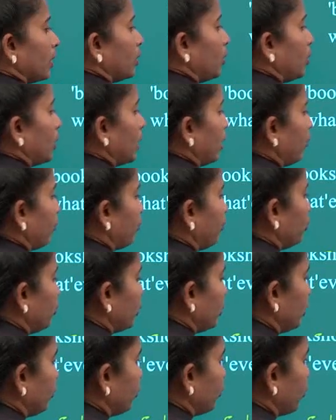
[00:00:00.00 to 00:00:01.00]
you have
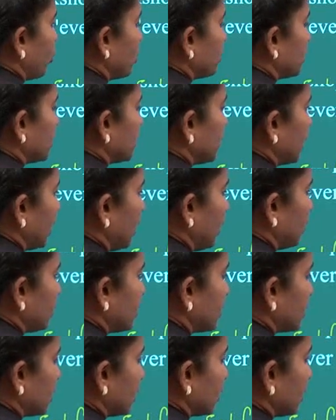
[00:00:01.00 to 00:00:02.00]
plural form
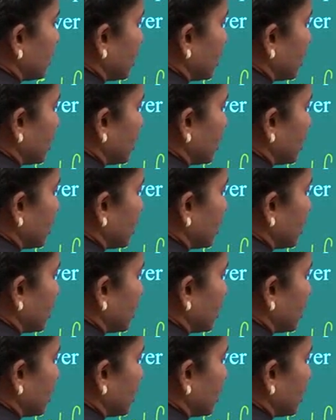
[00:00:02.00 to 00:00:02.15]
selves.